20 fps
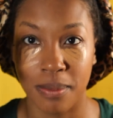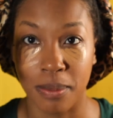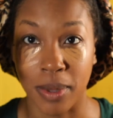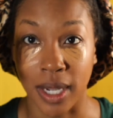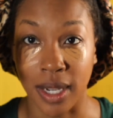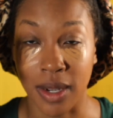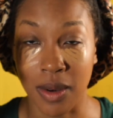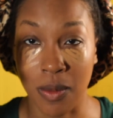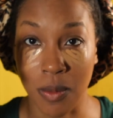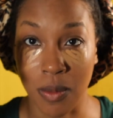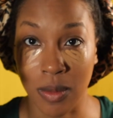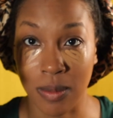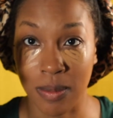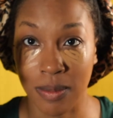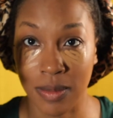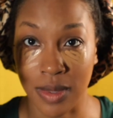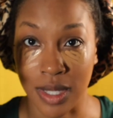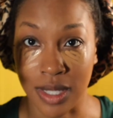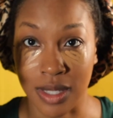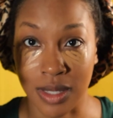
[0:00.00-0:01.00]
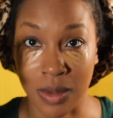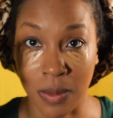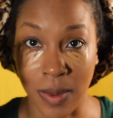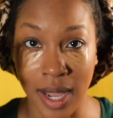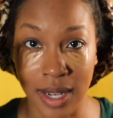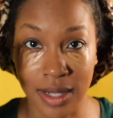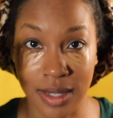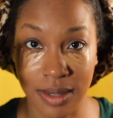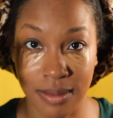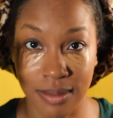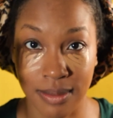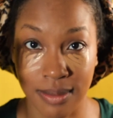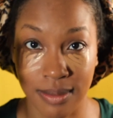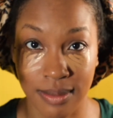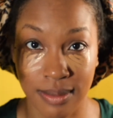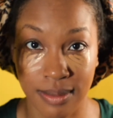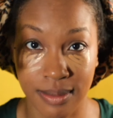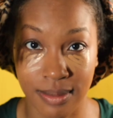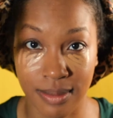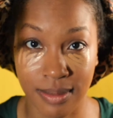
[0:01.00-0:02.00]
but this is wet,
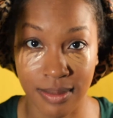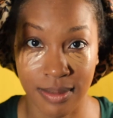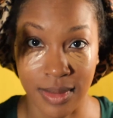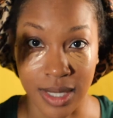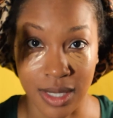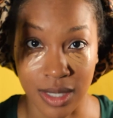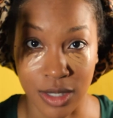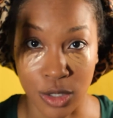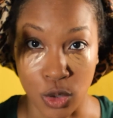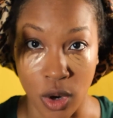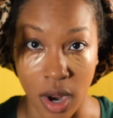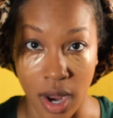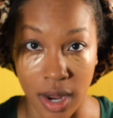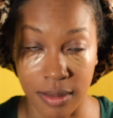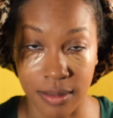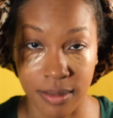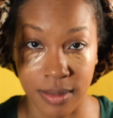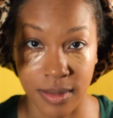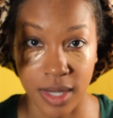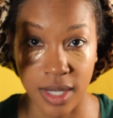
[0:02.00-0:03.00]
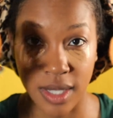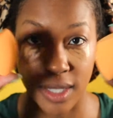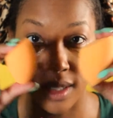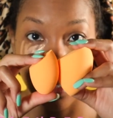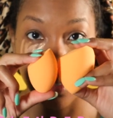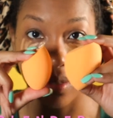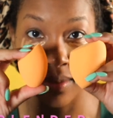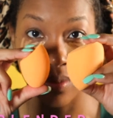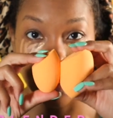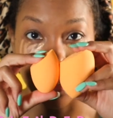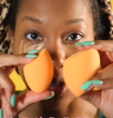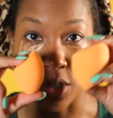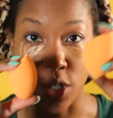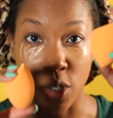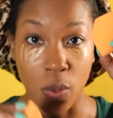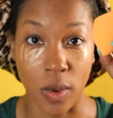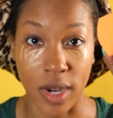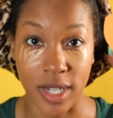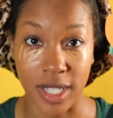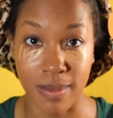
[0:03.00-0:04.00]
this is dry. So
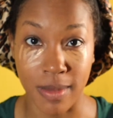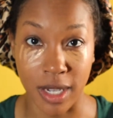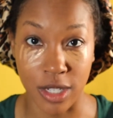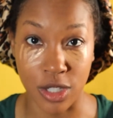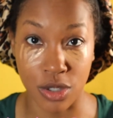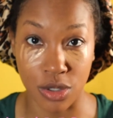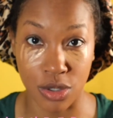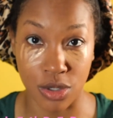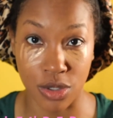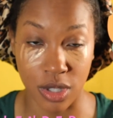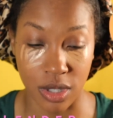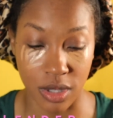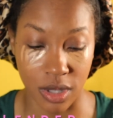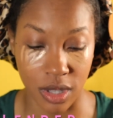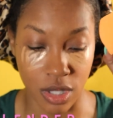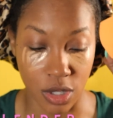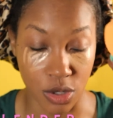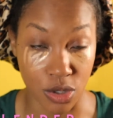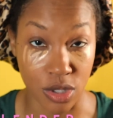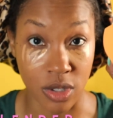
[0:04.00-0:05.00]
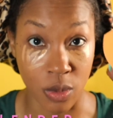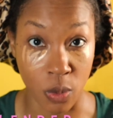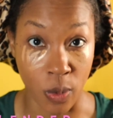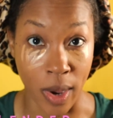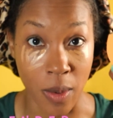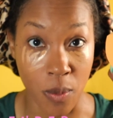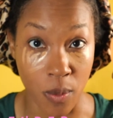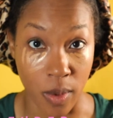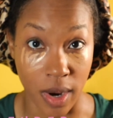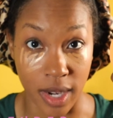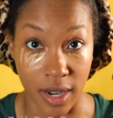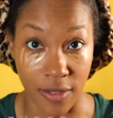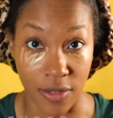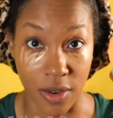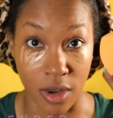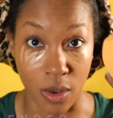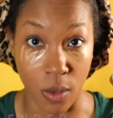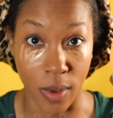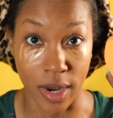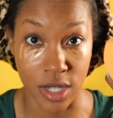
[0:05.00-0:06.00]
you want to make sure you use the wet one if
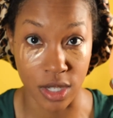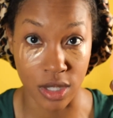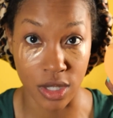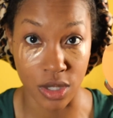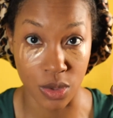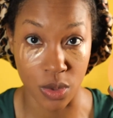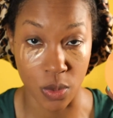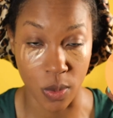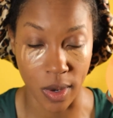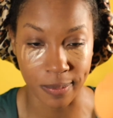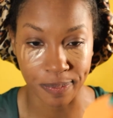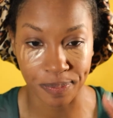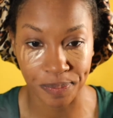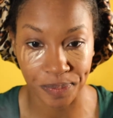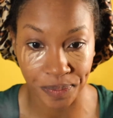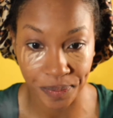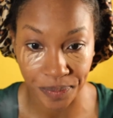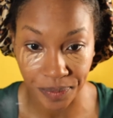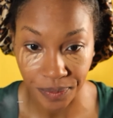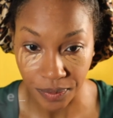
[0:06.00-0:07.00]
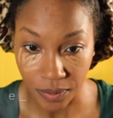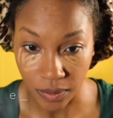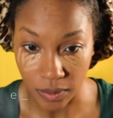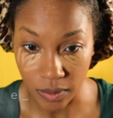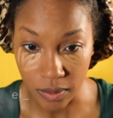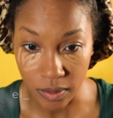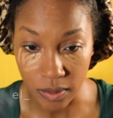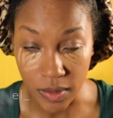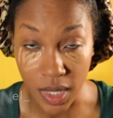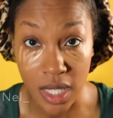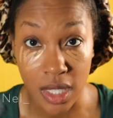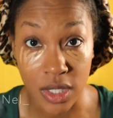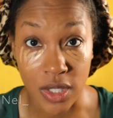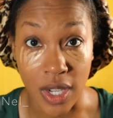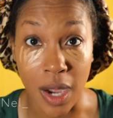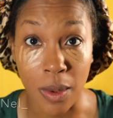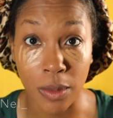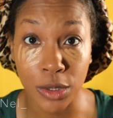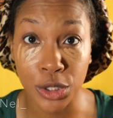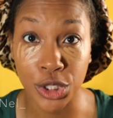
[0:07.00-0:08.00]
you're going to use one. So
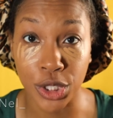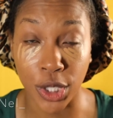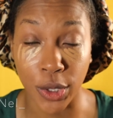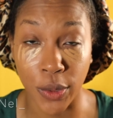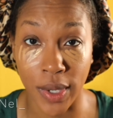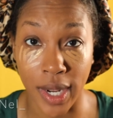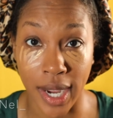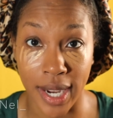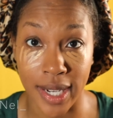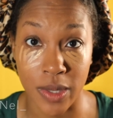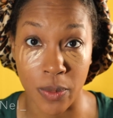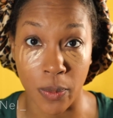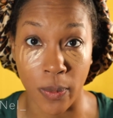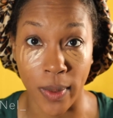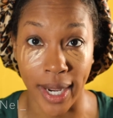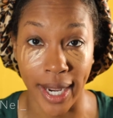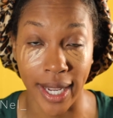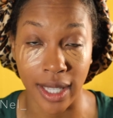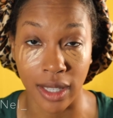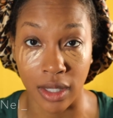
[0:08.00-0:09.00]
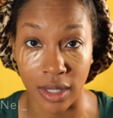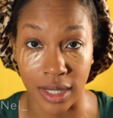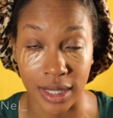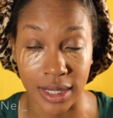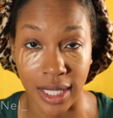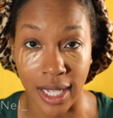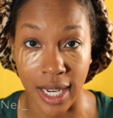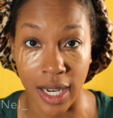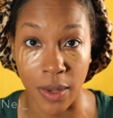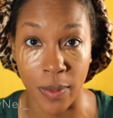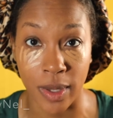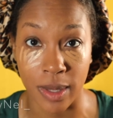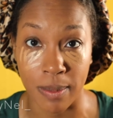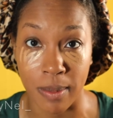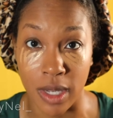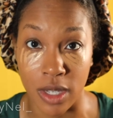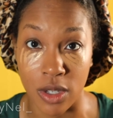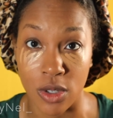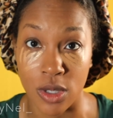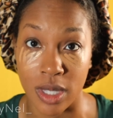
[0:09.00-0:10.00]
I will show you guys what it looks like with
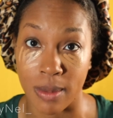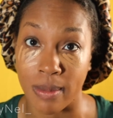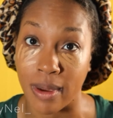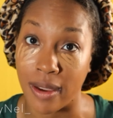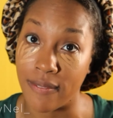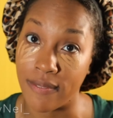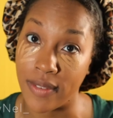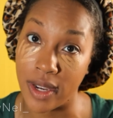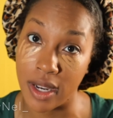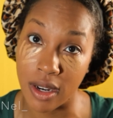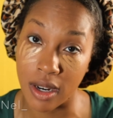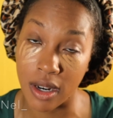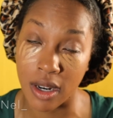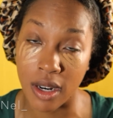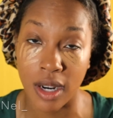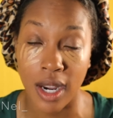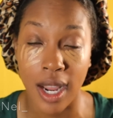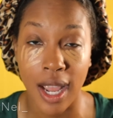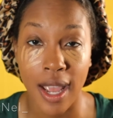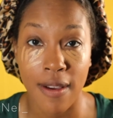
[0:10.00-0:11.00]
me using my finger